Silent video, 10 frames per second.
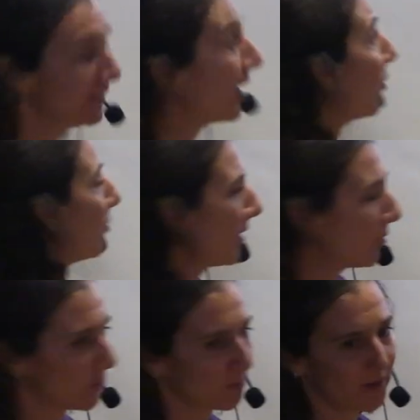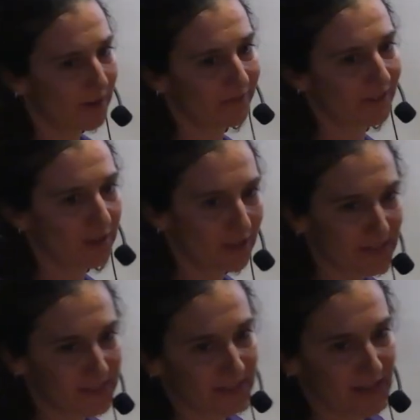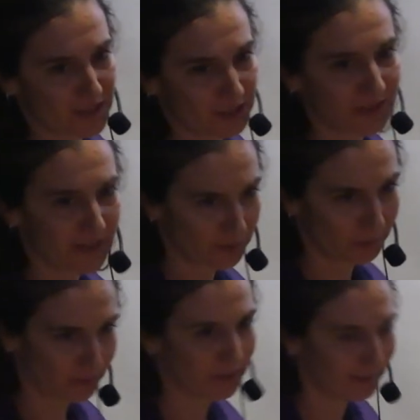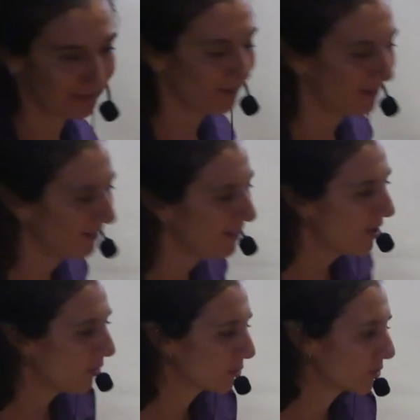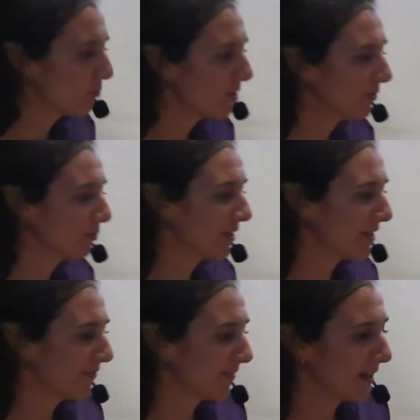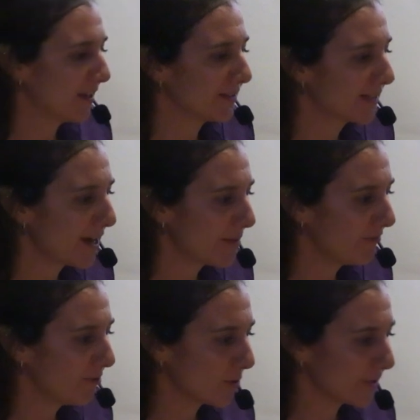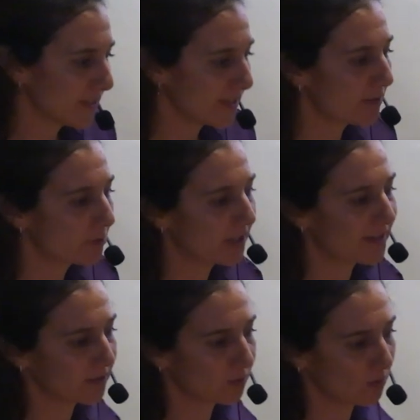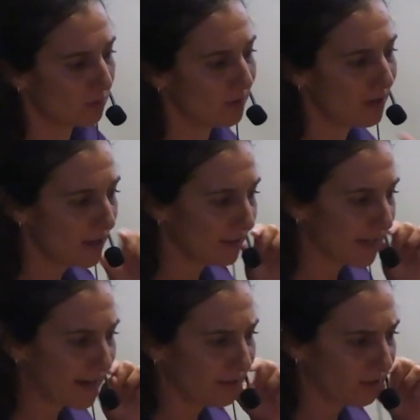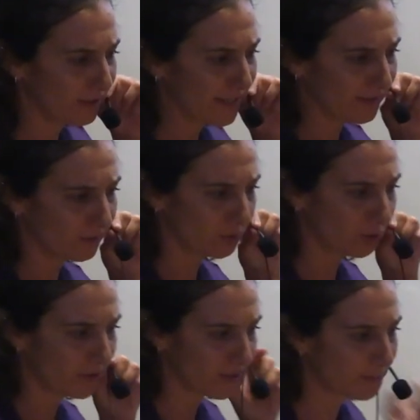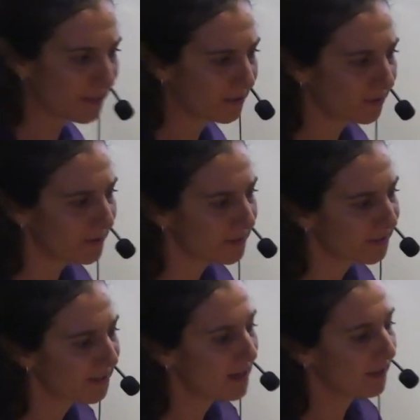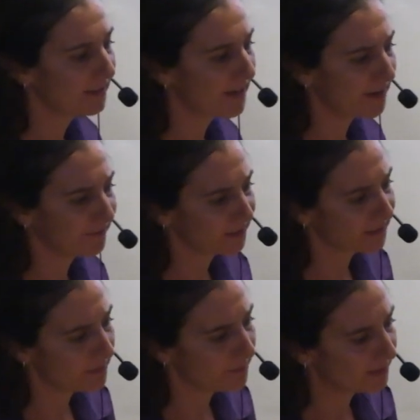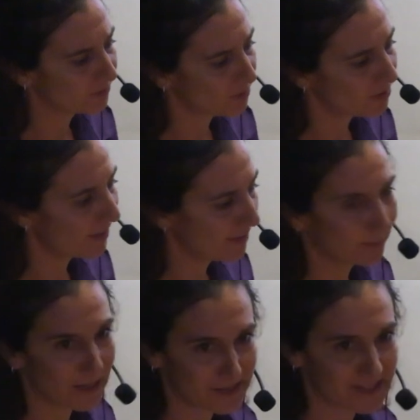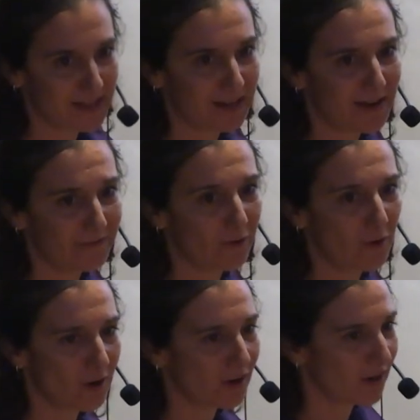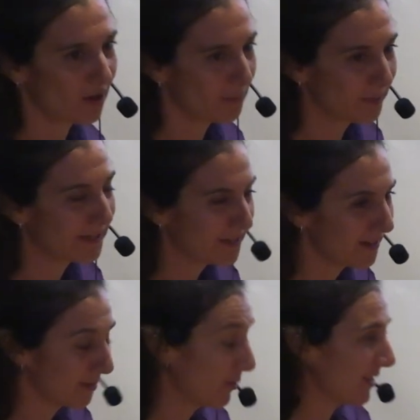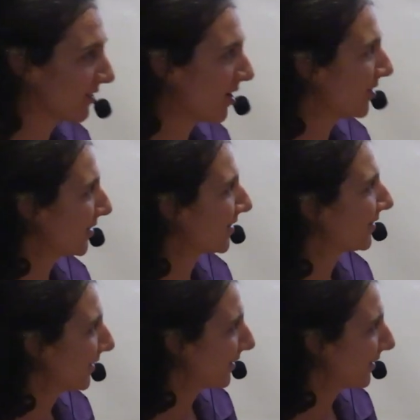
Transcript: now because we have a last session, and we also want to leave time for this. To thank again the three speakers, David, Emilio, for with us.